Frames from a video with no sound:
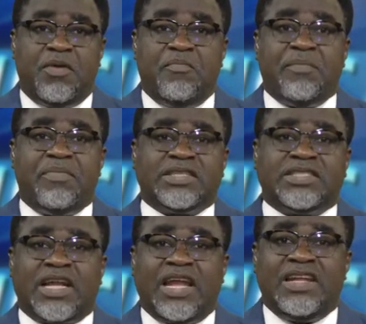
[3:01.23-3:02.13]
Members
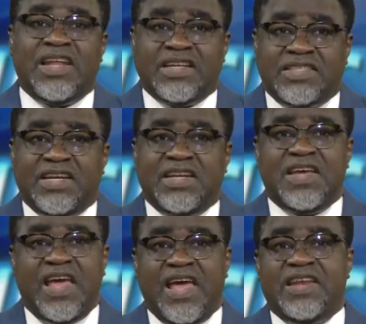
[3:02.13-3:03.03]
that
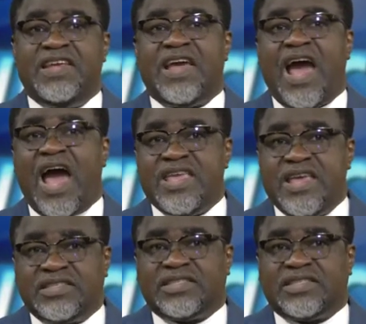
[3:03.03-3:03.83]
allegedly earn the highest